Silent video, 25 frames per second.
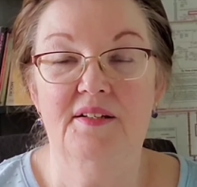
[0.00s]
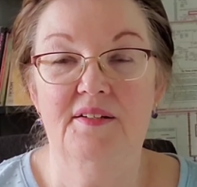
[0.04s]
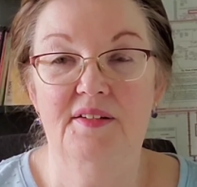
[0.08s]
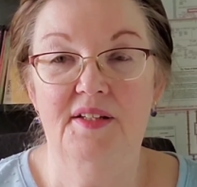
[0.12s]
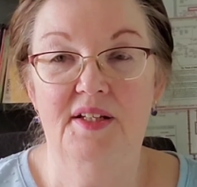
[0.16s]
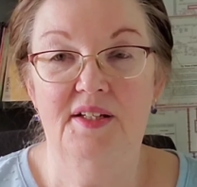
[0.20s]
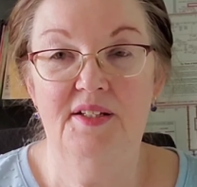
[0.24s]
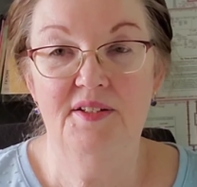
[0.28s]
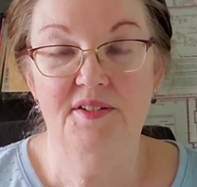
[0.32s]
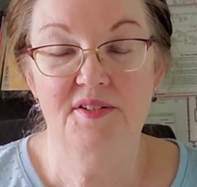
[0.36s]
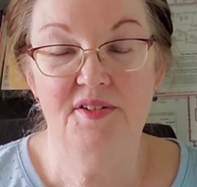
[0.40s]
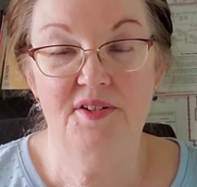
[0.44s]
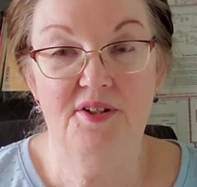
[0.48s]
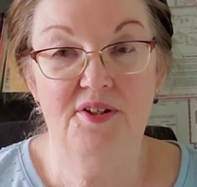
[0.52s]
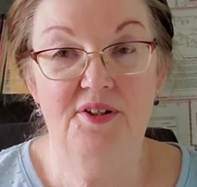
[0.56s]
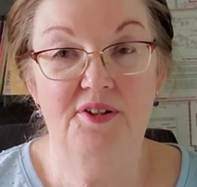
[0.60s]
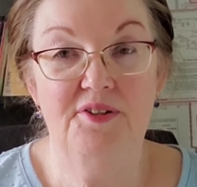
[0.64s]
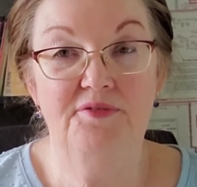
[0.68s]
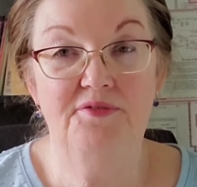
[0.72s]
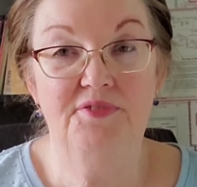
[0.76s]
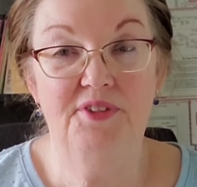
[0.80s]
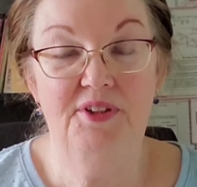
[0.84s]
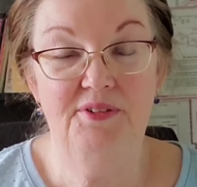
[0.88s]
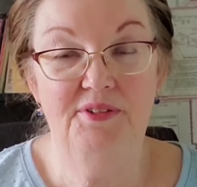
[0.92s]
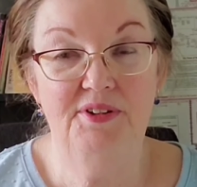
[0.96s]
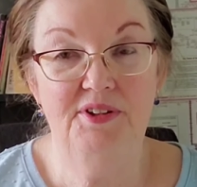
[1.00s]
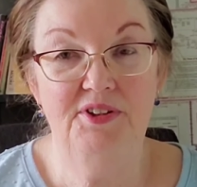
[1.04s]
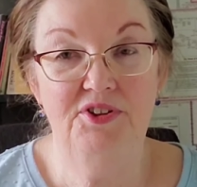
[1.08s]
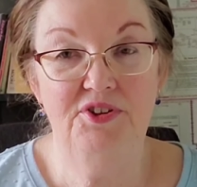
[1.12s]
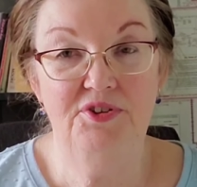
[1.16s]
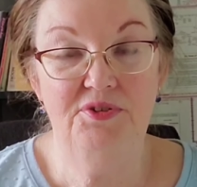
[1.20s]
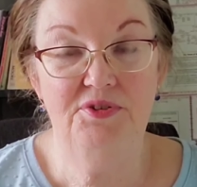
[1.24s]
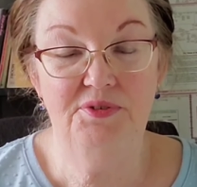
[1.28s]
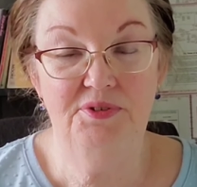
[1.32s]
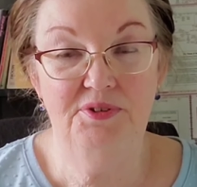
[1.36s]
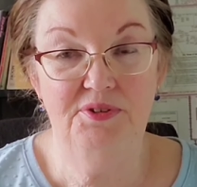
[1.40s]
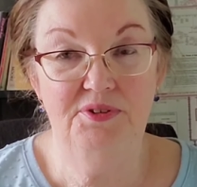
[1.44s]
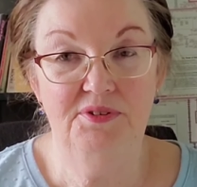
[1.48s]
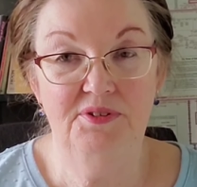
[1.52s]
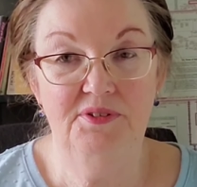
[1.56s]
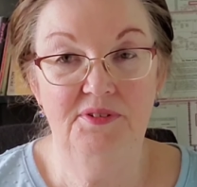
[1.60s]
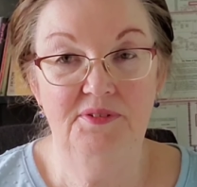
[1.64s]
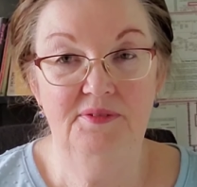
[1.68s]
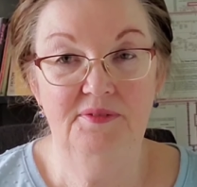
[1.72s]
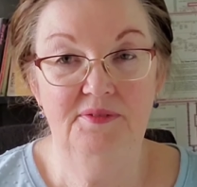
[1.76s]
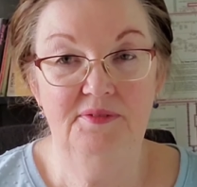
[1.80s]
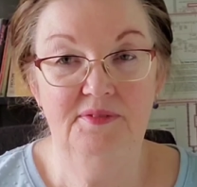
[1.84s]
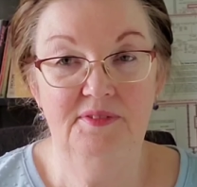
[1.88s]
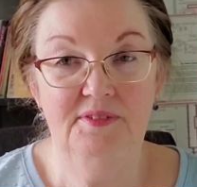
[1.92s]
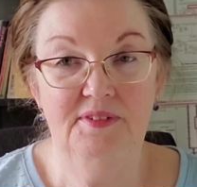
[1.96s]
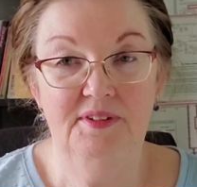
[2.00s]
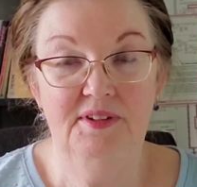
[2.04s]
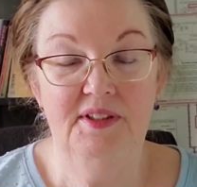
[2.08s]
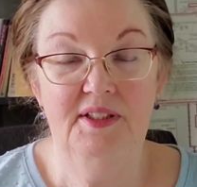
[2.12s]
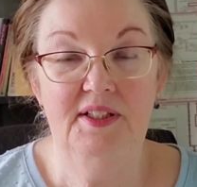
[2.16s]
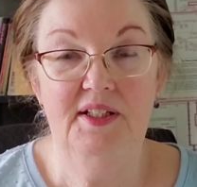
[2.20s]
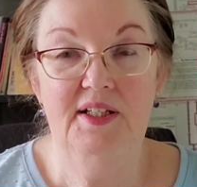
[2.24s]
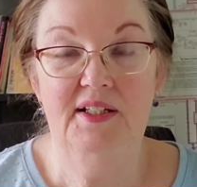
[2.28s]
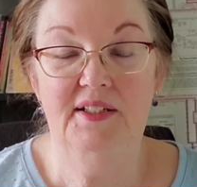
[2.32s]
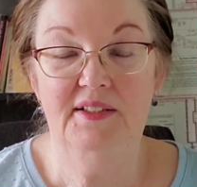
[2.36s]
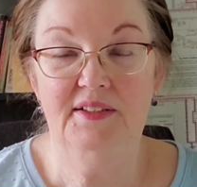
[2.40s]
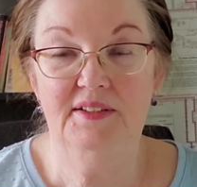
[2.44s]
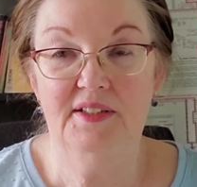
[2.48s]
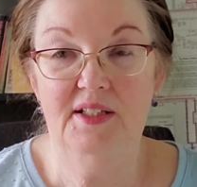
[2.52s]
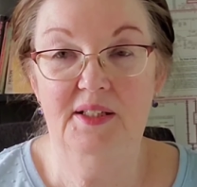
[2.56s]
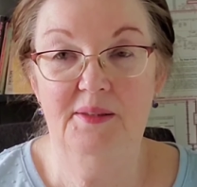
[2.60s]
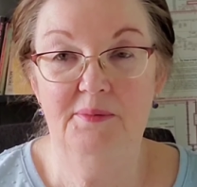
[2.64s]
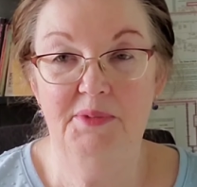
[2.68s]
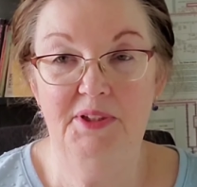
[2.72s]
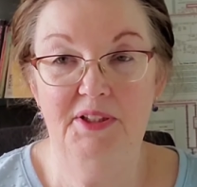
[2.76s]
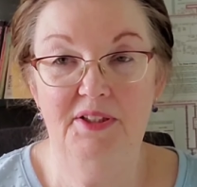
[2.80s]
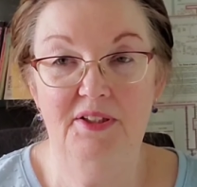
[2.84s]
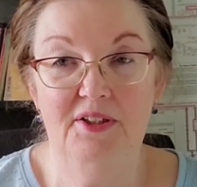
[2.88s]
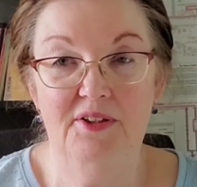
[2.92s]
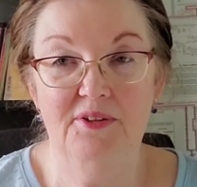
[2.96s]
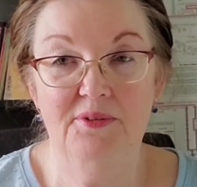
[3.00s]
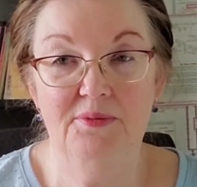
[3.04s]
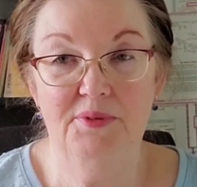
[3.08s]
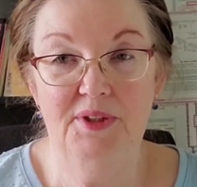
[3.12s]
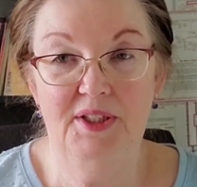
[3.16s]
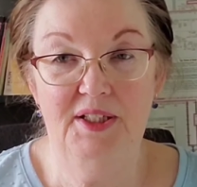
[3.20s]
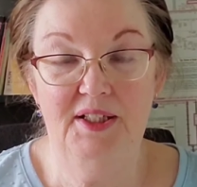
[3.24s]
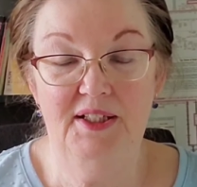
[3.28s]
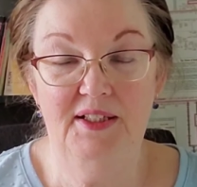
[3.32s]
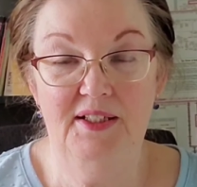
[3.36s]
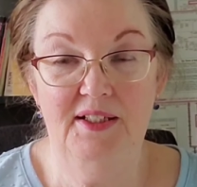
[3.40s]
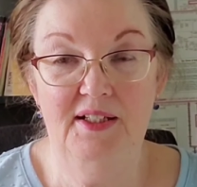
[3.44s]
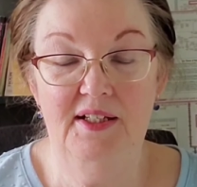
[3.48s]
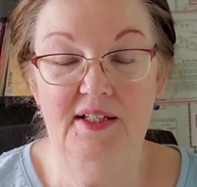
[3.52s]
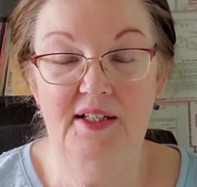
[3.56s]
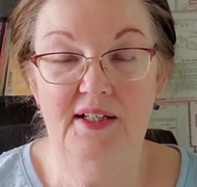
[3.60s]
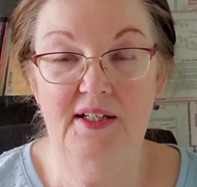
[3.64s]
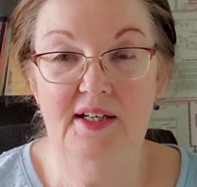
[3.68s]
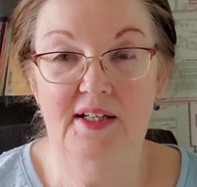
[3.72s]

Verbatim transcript: That is all very true and coming our way,